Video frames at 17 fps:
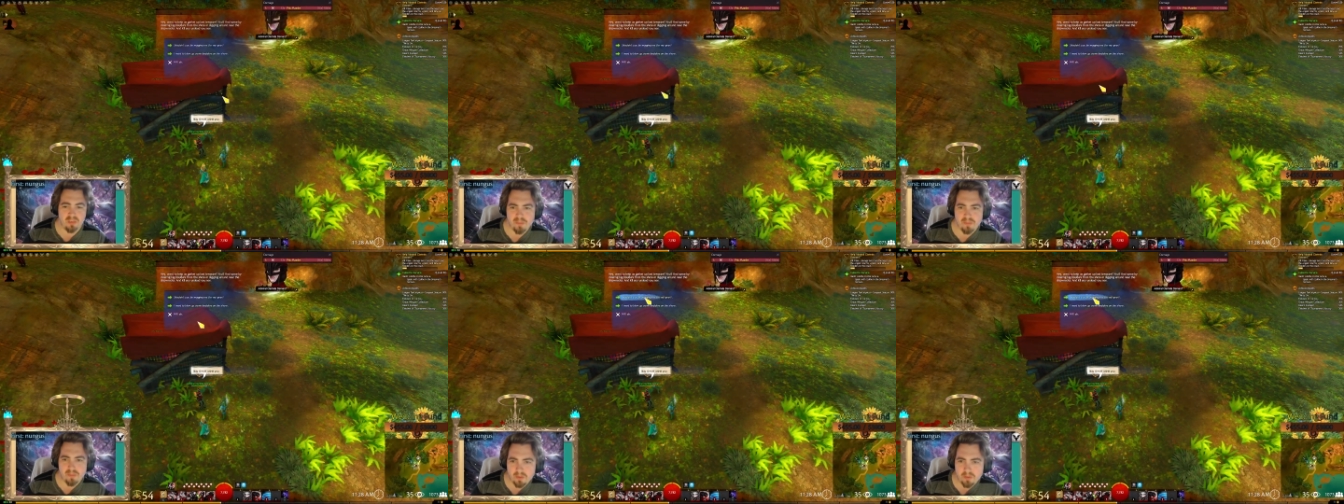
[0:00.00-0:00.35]

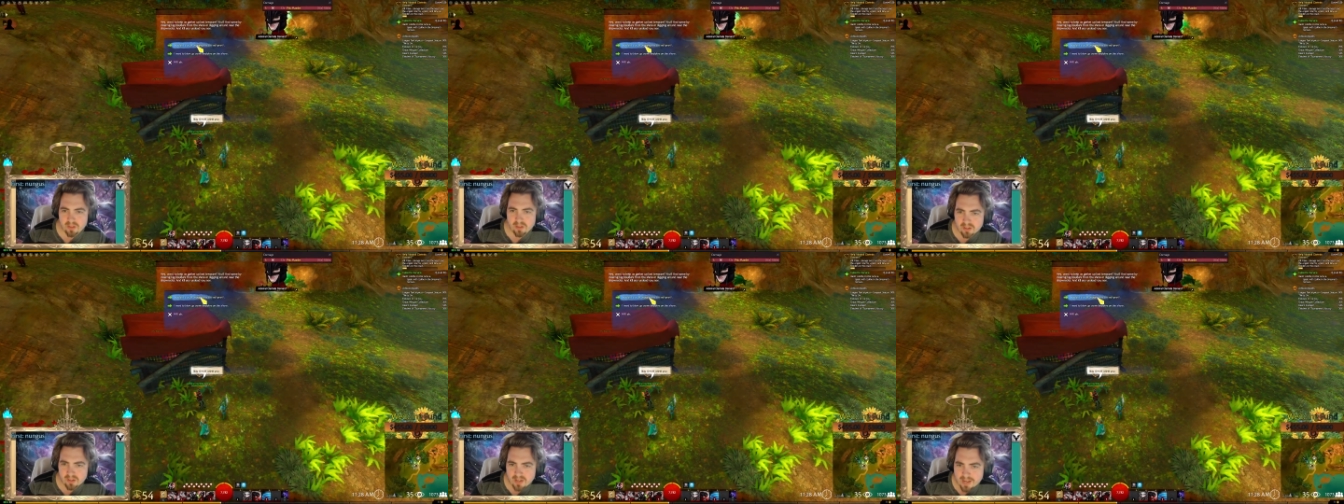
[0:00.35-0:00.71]
maybe
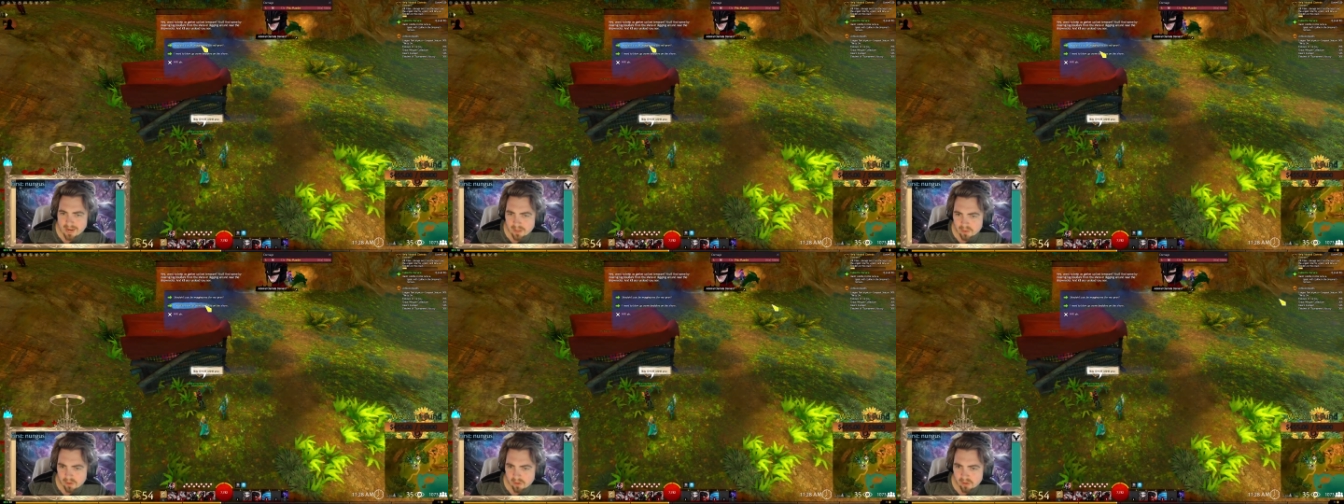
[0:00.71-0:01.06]
like an
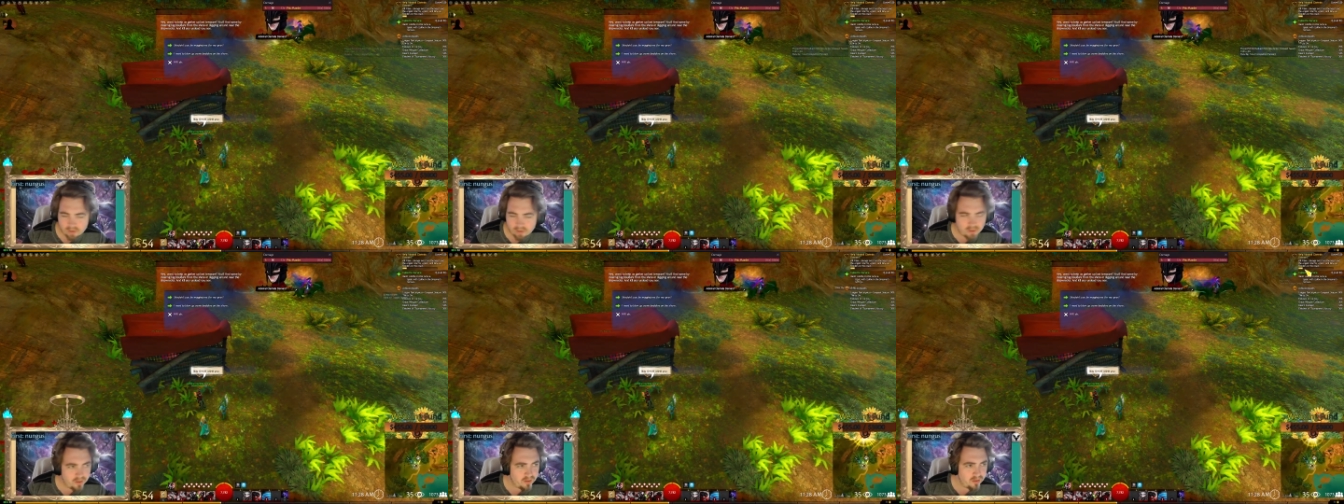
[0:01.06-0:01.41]

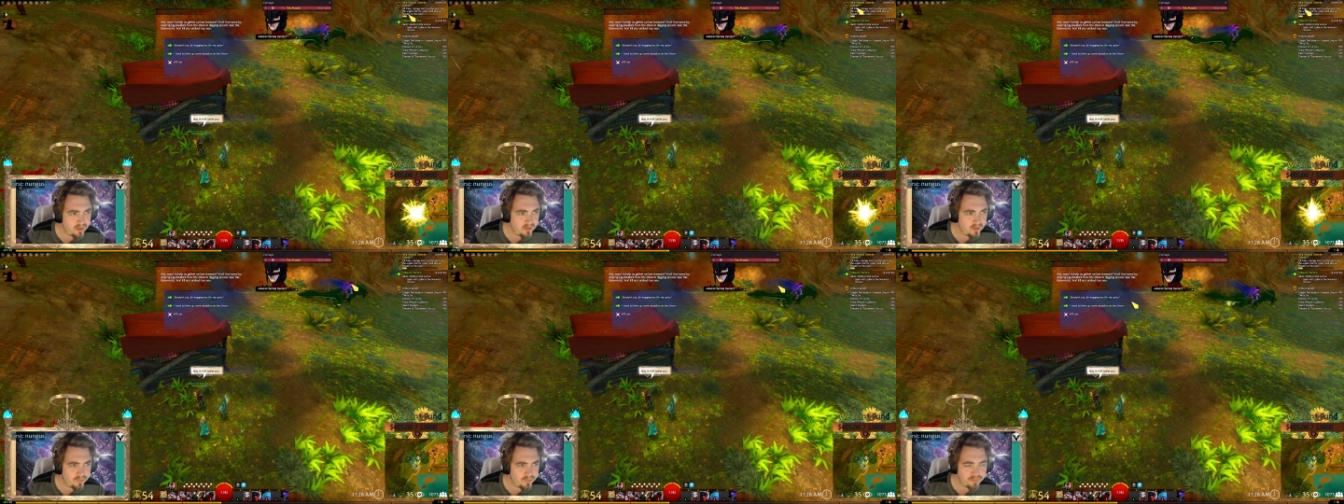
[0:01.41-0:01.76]

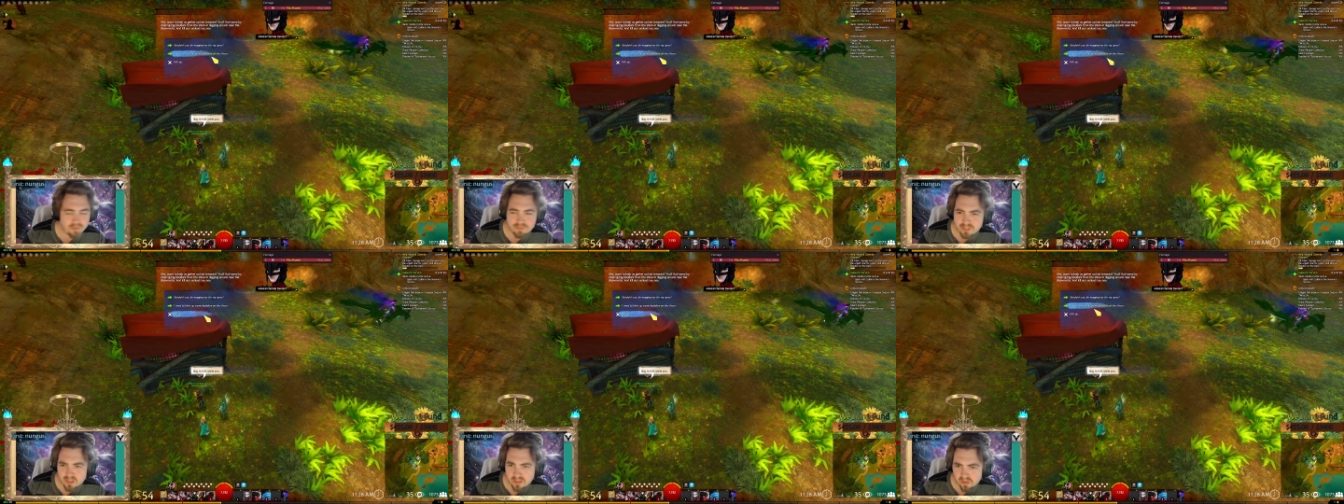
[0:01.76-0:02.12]

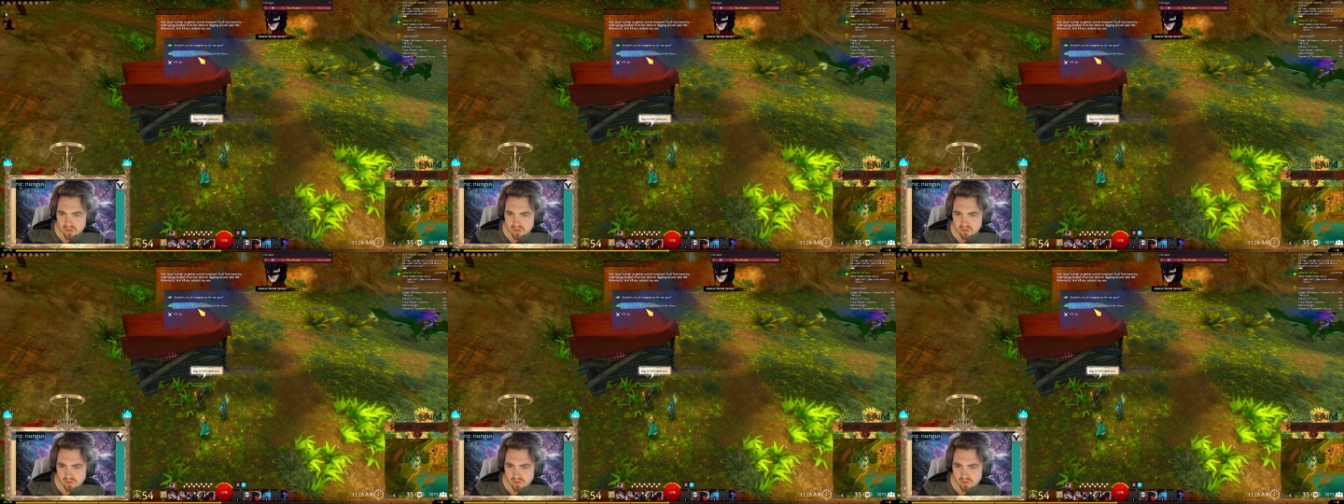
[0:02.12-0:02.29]
15th.